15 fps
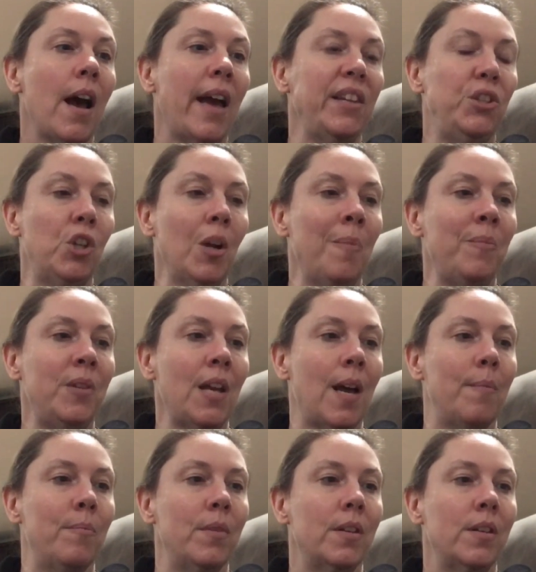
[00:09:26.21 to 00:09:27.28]
I jumped
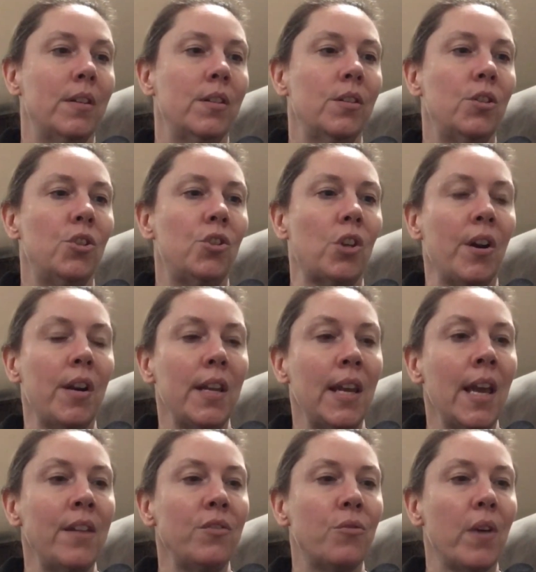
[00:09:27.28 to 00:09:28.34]
up. Start
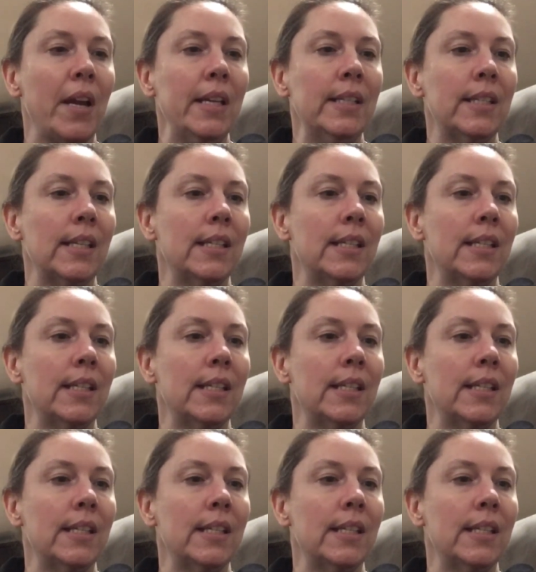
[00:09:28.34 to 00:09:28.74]
again, Grace.